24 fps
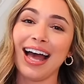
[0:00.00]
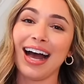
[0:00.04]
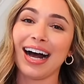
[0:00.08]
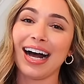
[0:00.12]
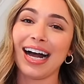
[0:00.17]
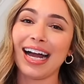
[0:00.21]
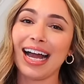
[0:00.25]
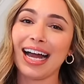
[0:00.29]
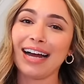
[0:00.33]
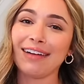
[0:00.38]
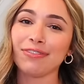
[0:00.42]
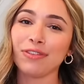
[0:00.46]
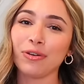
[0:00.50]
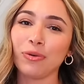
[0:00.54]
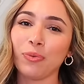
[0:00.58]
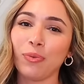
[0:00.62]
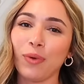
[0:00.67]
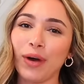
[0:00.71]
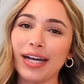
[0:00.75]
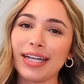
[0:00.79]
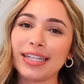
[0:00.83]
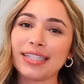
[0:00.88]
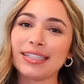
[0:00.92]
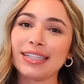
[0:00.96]
I have the
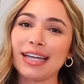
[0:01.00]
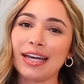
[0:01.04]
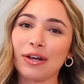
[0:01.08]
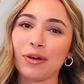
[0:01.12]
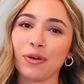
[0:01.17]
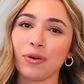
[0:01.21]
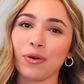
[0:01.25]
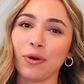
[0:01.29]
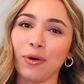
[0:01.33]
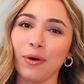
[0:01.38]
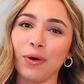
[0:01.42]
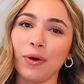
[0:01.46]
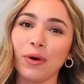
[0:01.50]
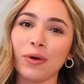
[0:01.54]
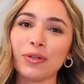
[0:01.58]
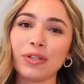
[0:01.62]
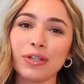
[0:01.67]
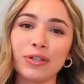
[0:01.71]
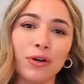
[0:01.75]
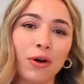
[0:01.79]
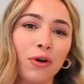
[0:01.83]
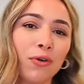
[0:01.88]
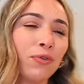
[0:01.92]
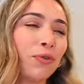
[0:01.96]
white and gold
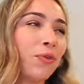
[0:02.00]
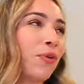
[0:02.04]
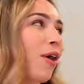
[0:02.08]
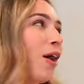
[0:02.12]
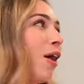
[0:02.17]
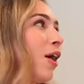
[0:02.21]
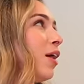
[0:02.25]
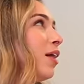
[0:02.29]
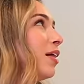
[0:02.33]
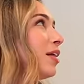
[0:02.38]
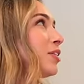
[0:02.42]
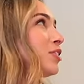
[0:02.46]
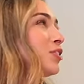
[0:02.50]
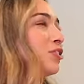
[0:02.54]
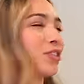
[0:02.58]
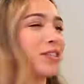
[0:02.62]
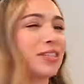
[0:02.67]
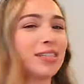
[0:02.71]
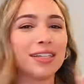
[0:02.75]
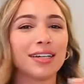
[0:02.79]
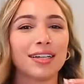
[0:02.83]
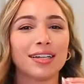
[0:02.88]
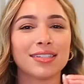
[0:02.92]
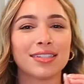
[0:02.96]
and overall it's
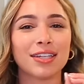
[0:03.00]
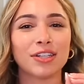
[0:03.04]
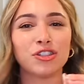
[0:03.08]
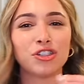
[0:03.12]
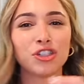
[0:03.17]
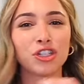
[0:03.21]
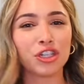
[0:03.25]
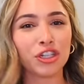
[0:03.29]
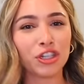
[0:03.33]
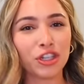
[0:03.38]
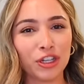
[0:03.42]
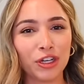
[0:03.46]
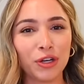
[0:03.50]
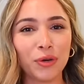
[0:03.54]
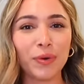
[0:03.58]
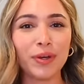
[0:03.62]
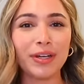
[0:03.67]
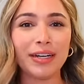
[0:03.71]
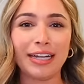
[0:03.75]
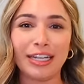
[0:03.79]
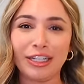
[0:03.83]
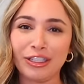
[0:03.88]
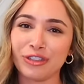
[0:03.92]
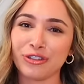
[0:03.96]
just like such a cute
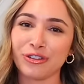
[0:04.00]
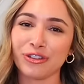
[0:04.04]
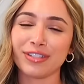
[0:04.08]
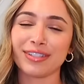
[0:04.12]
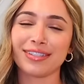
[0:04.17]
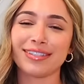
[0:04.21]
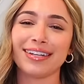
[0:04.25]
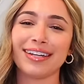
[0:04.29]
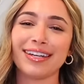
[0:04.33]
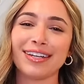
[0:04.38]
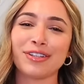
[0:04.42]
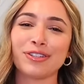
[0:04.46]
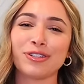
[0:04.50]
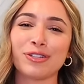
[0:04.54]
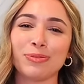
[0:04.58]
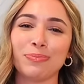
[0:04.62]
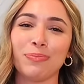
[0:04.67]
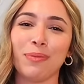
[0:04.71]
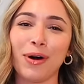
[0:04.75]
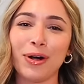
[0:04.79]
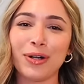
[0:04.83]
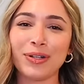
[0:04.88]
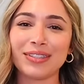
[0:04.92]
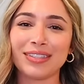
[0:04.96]
and interesting
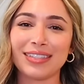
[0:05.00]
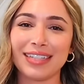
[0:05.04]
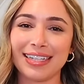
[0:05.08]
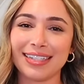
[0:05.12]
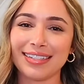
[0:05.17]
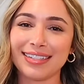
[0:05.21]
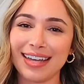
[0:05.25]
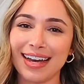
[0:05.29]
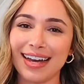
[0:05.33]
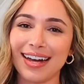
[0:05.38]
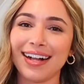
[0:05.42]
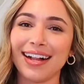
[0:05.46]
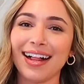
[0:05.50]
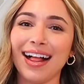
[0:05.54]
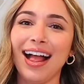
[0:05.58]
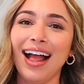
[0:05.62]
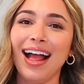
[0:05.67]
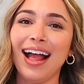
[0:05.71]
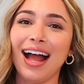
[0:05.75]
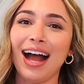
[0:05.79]
small detail.